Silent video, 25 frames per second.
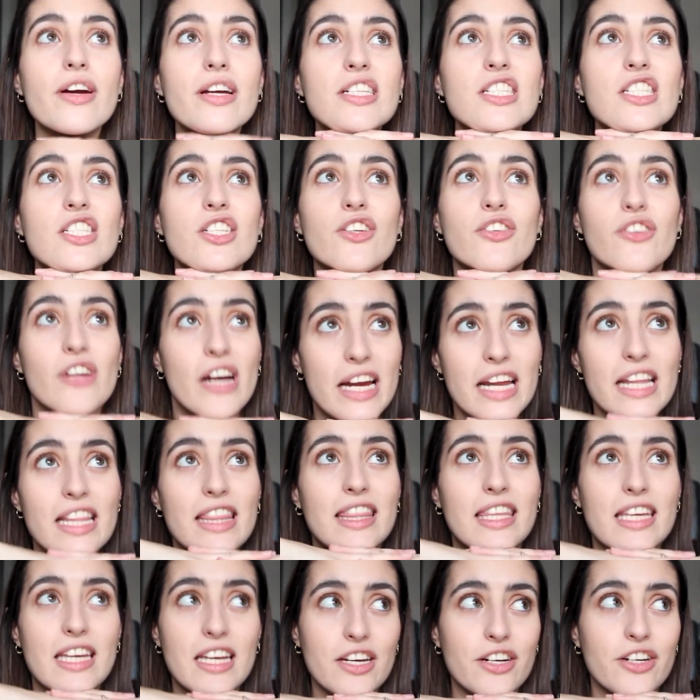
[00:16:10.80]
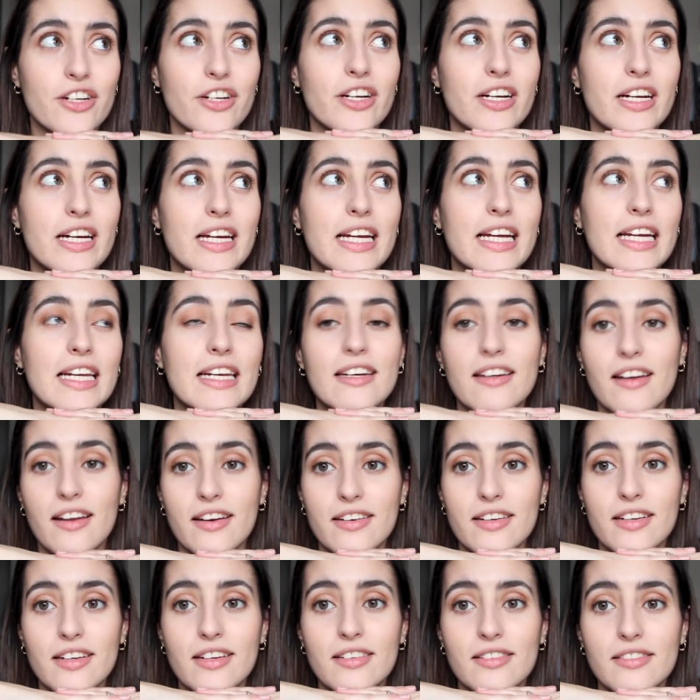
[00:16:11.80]
is great theater in
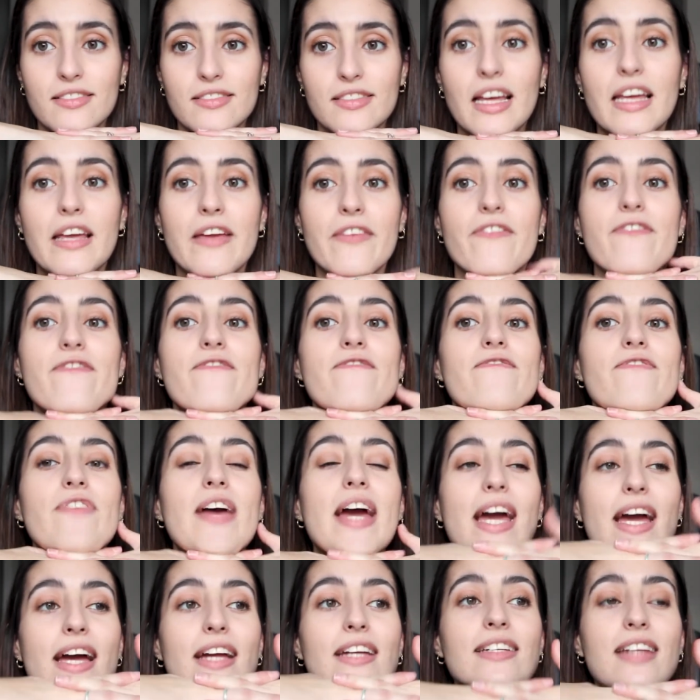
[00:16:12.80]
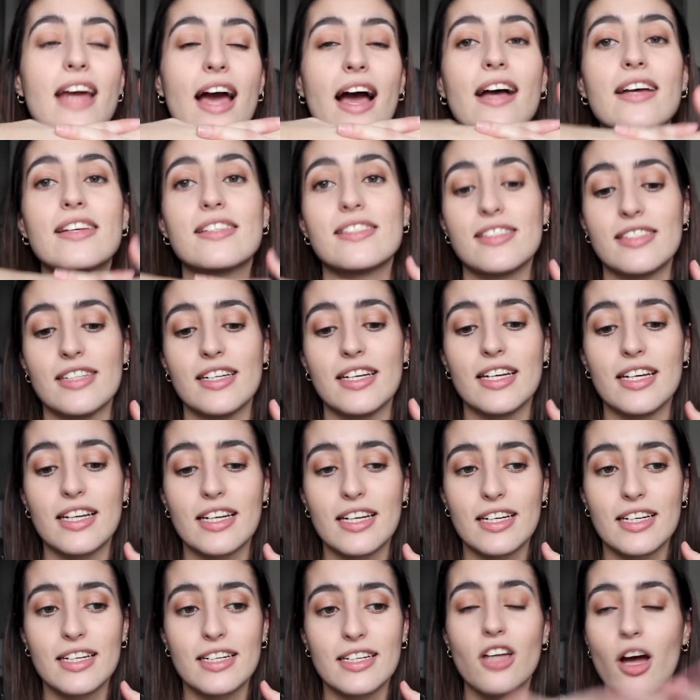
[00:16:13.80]
London, like
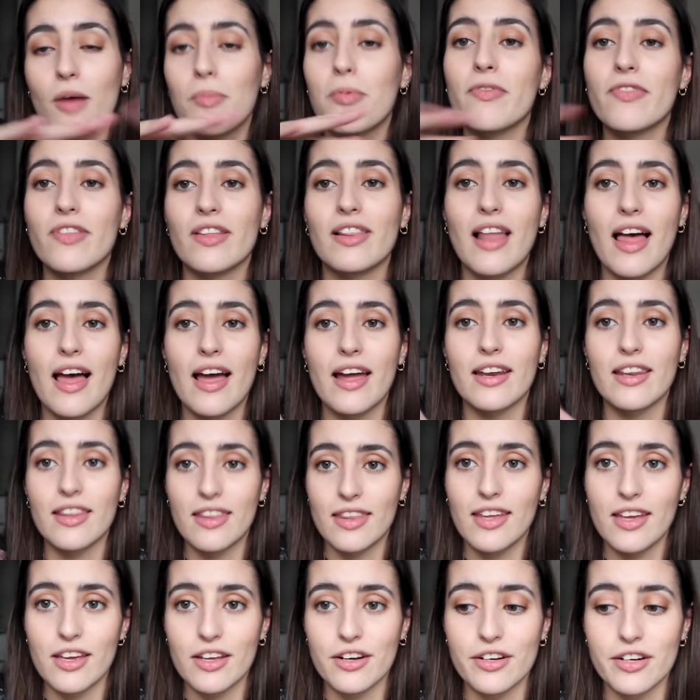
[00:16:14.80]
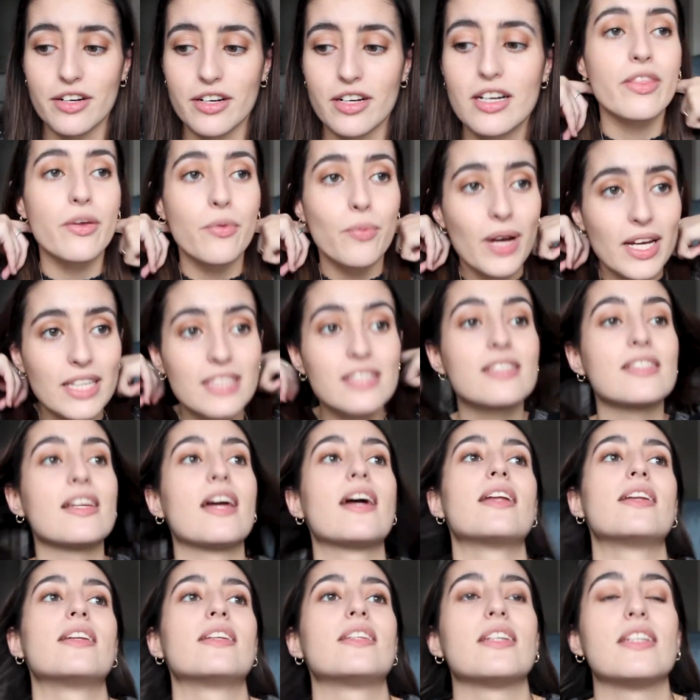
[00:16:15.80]
fantastic, top of the line theater. The West
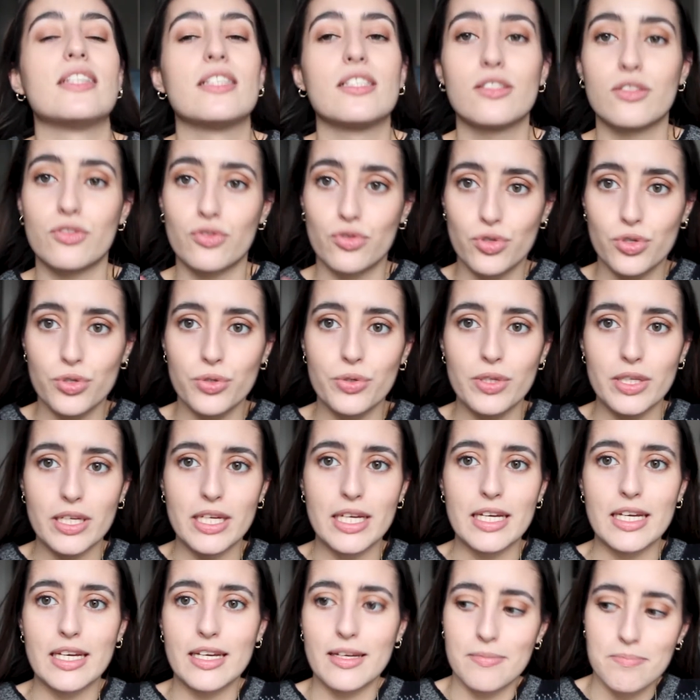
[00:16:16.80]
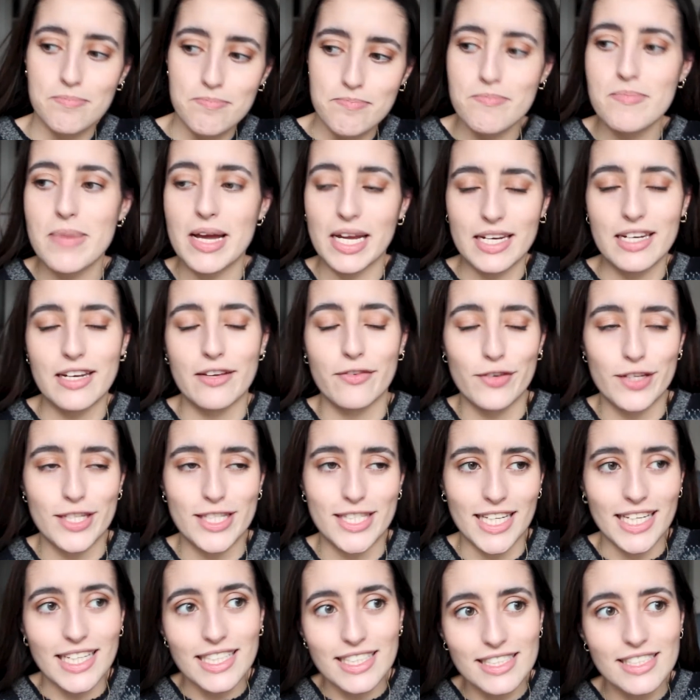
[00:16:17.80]
End is truly
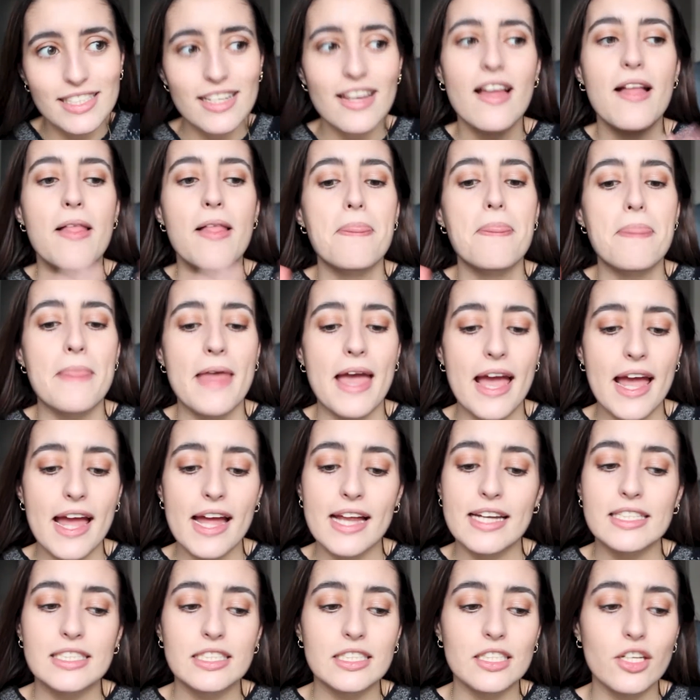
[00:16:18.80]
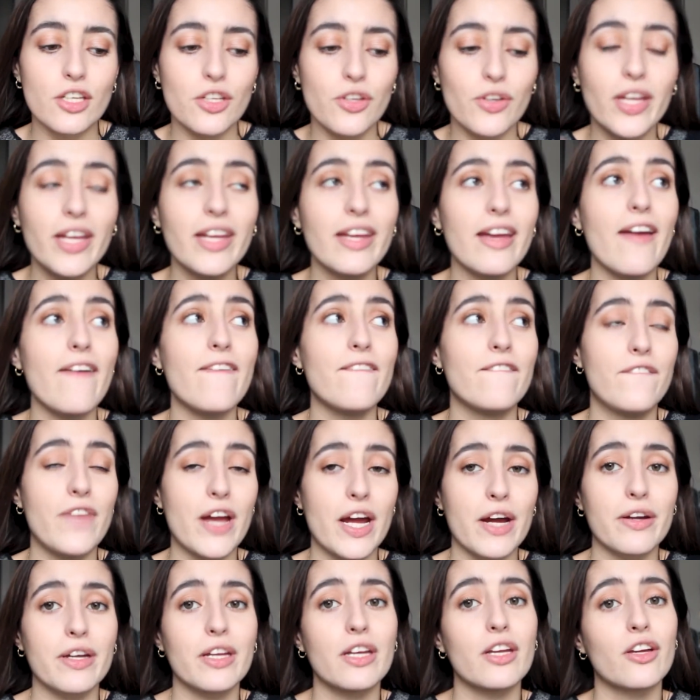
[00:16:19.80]
magnificent, and you can get
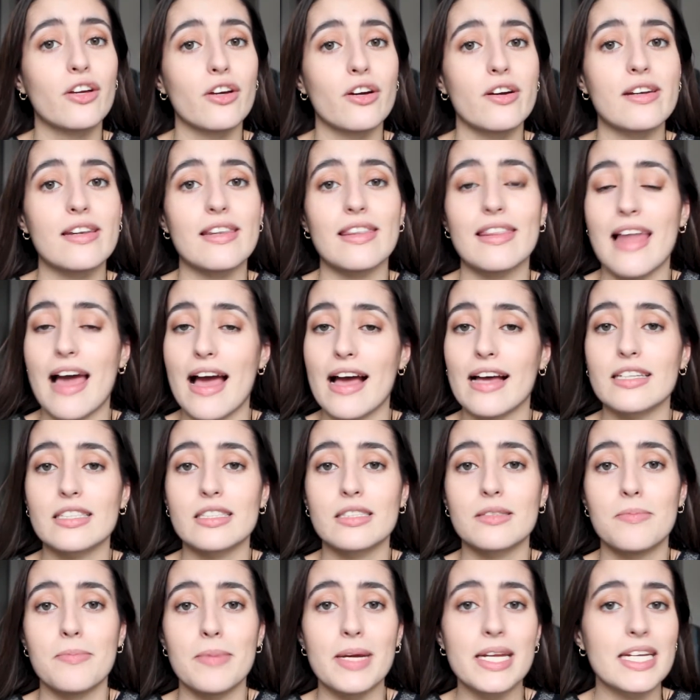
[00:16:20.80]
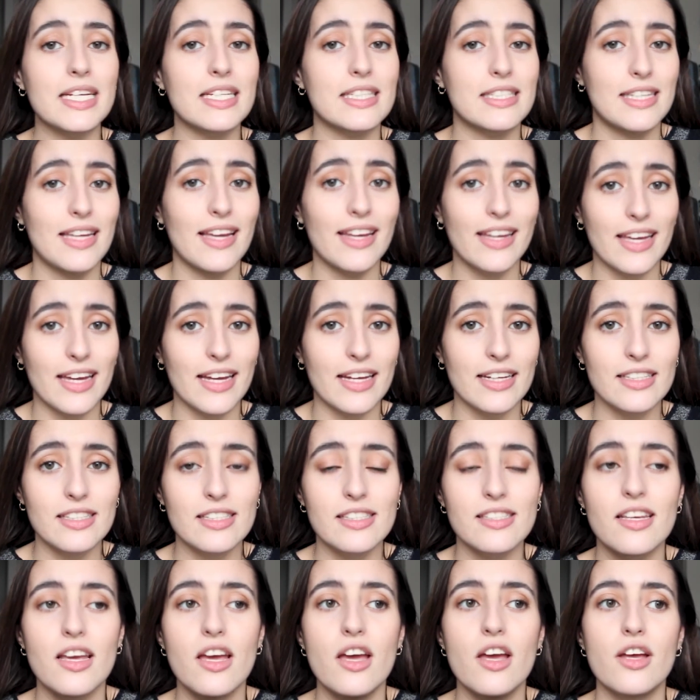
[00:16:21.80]
very good last minute
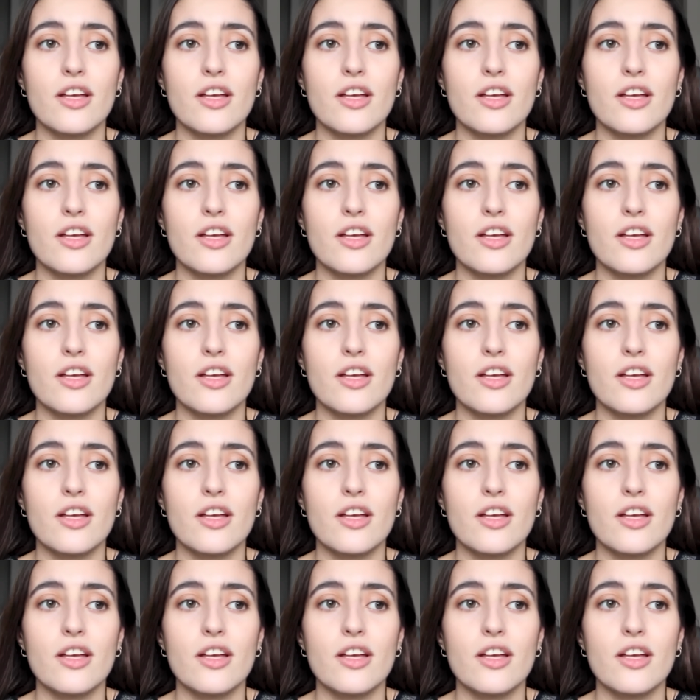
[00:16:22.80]
tickets.